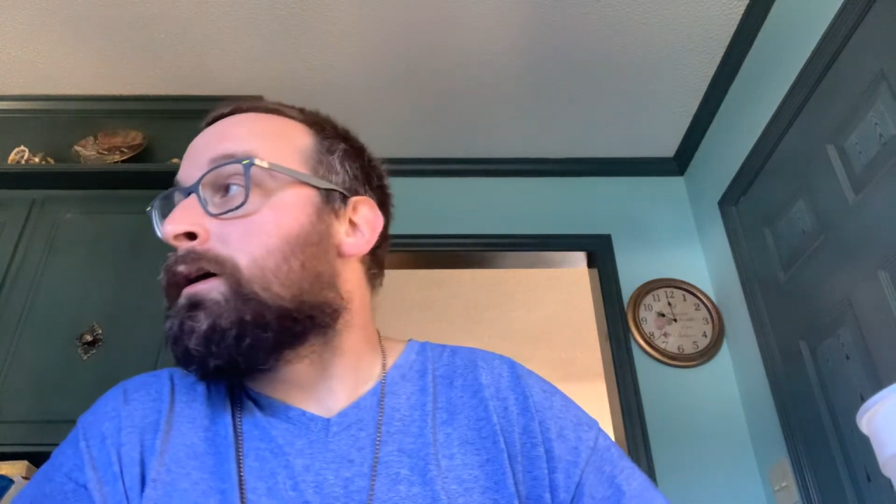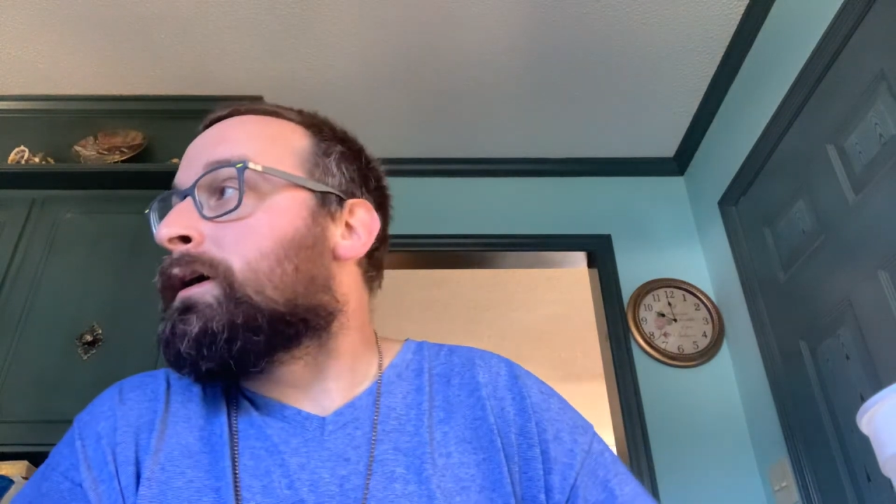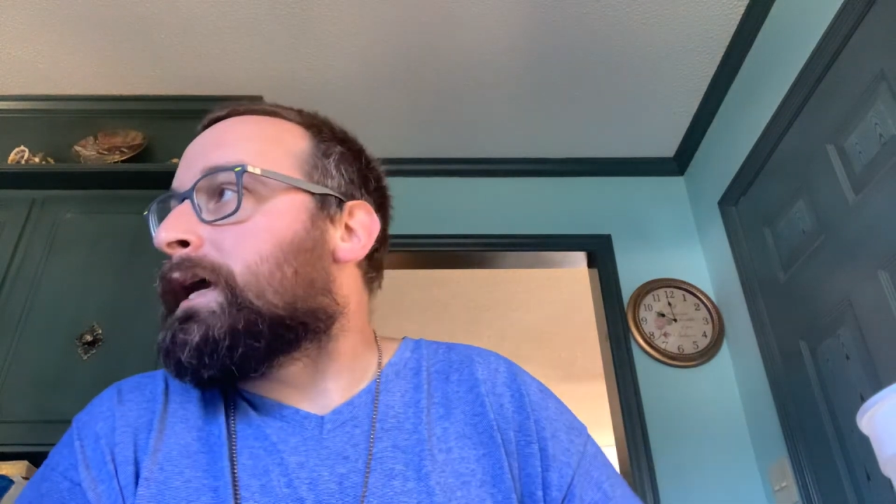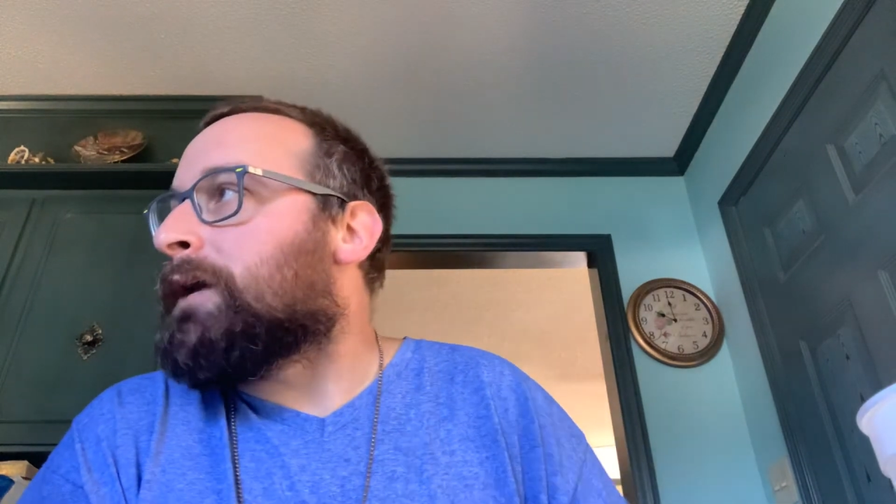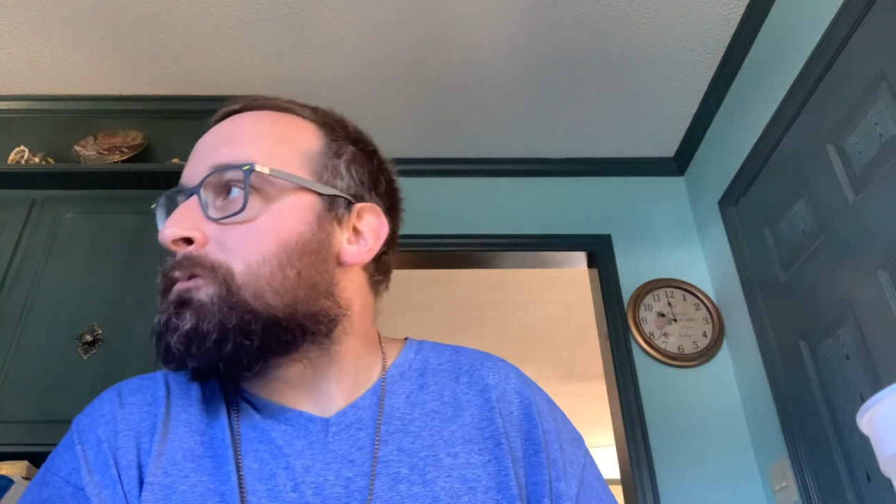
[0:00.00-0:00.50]

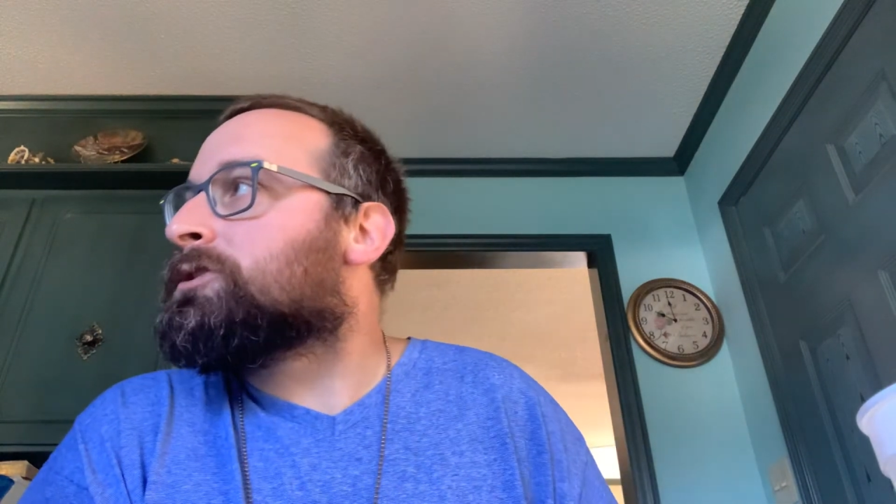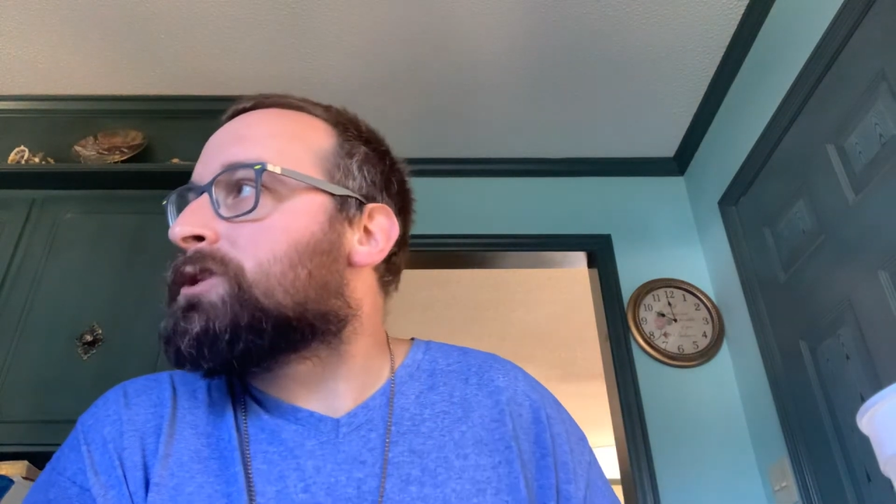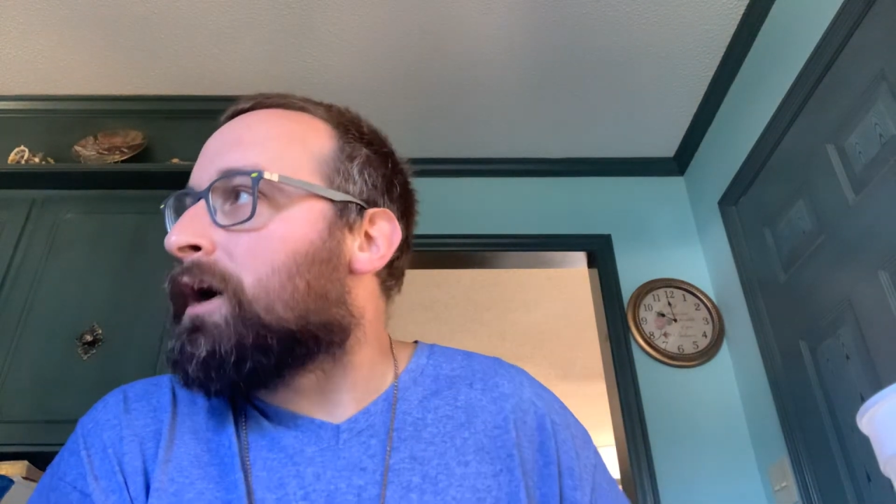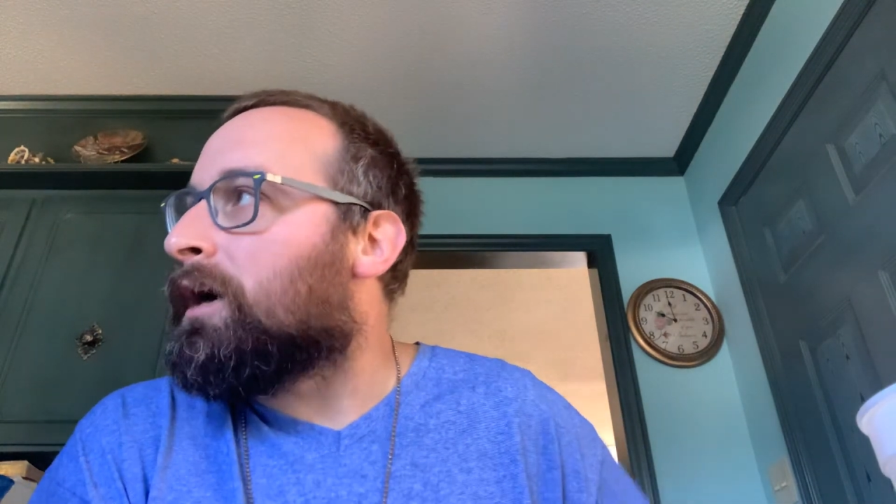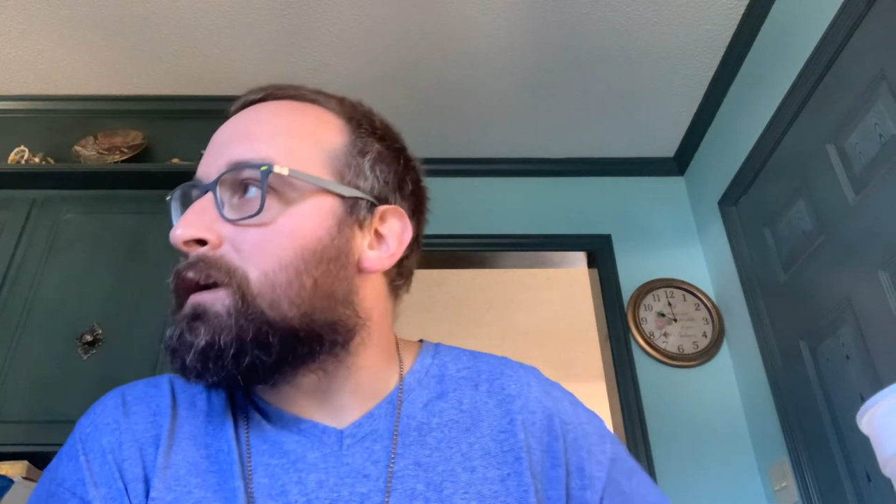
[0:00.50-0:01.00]
He was
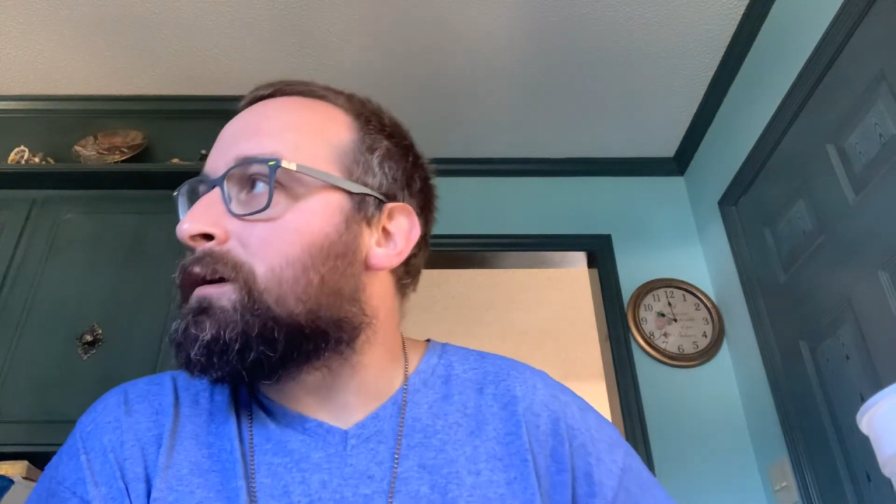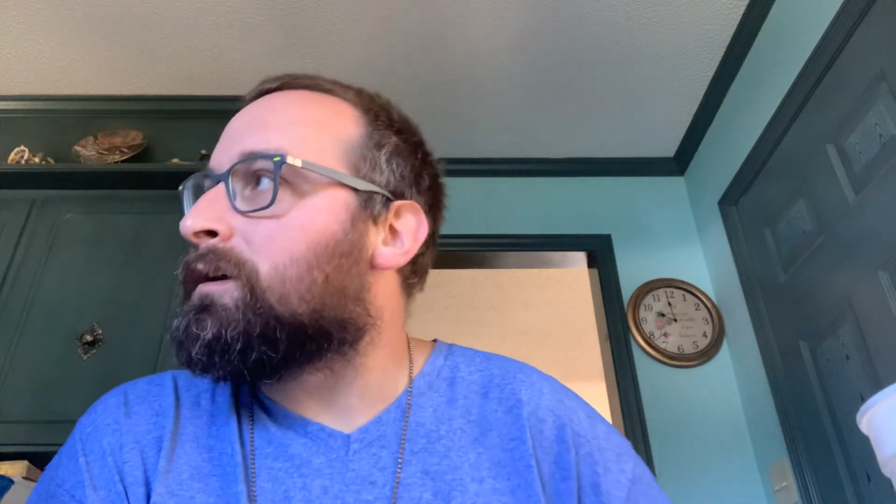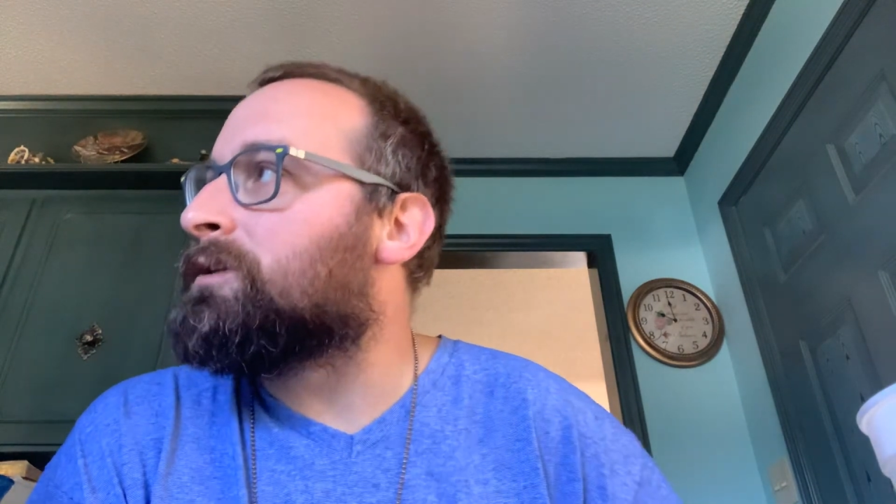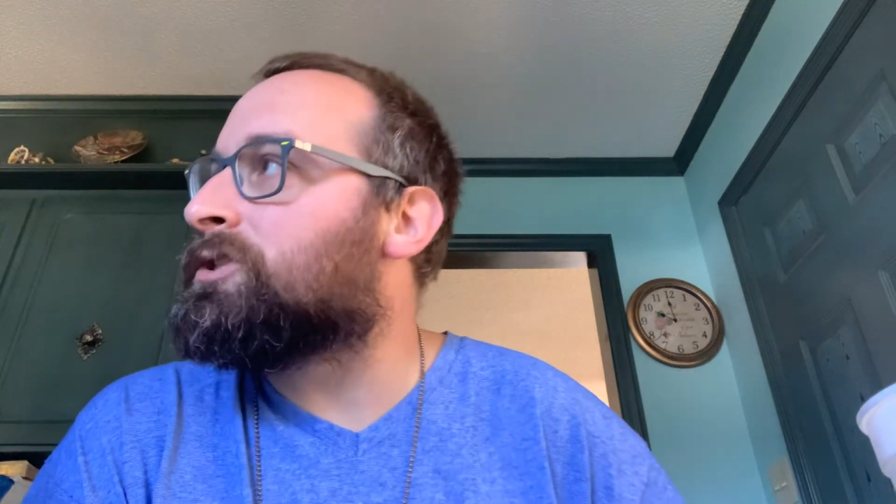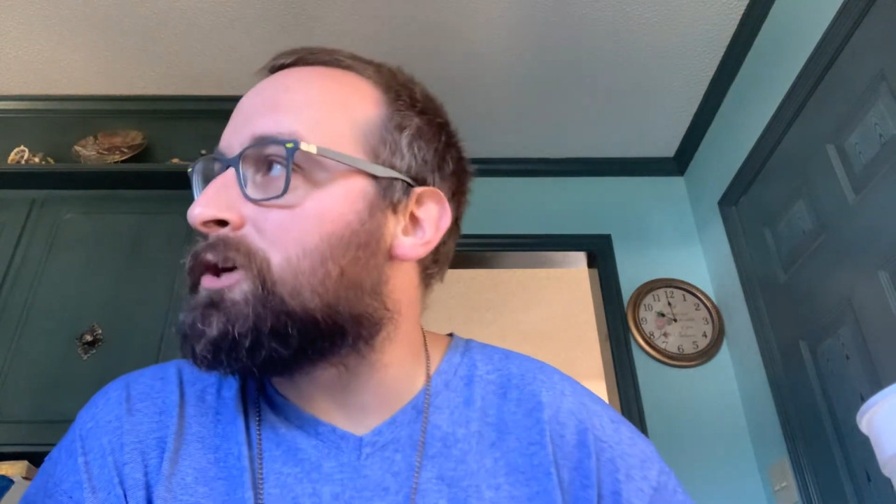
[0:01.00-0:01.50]
not
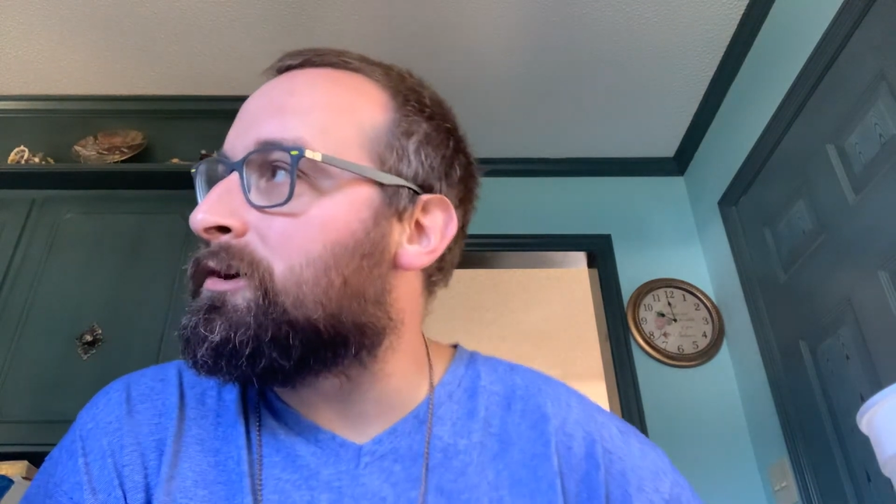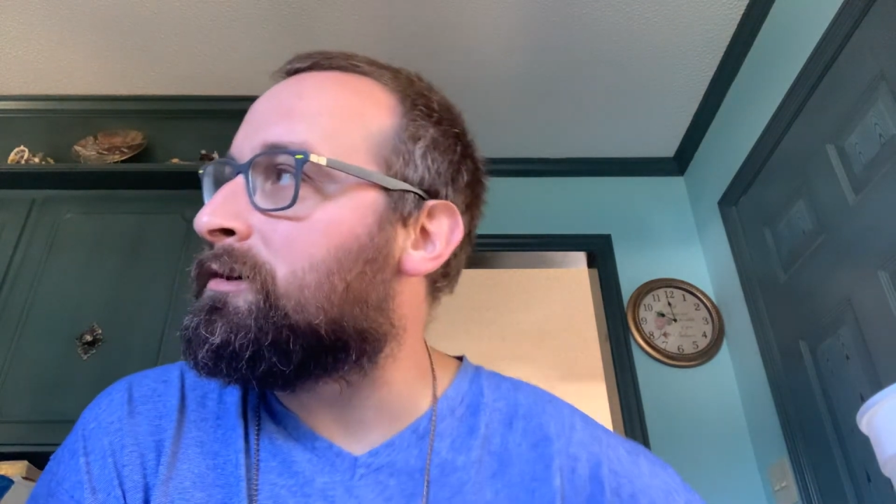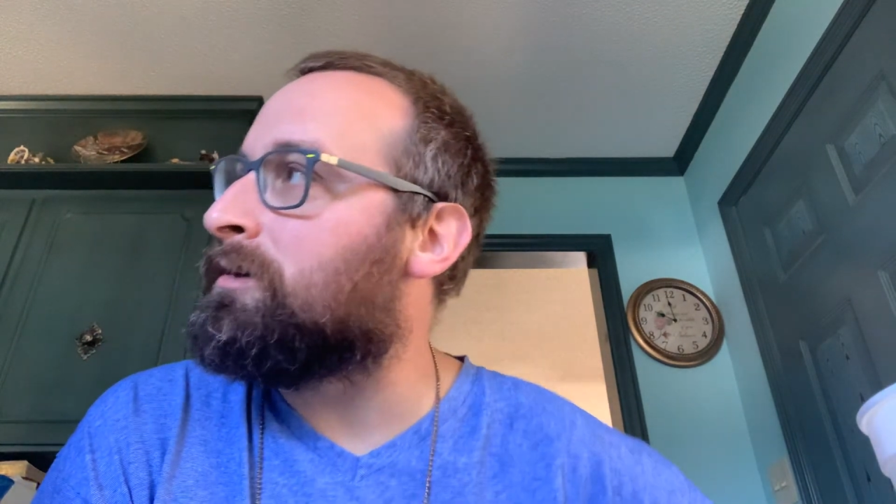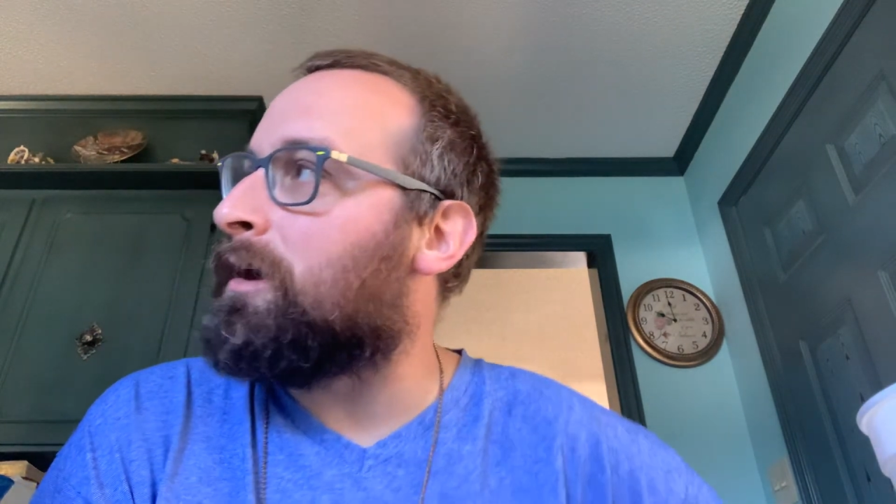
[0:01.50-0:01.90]
concerned